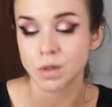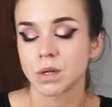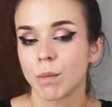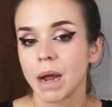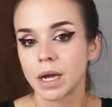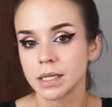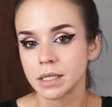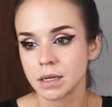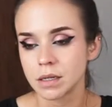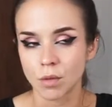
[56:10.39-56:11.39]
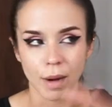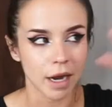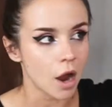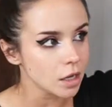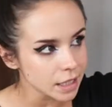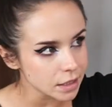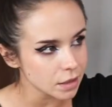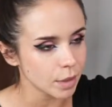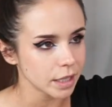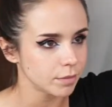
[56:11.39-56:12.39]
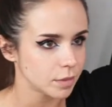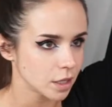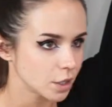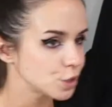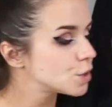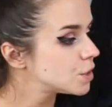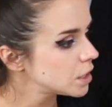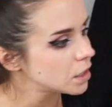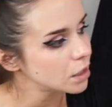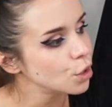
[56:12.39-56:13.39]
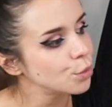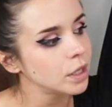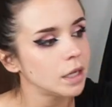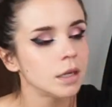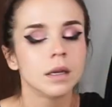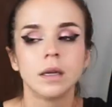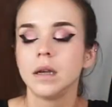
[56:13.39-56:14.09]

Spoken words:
So my colleague did, an associate did the opening,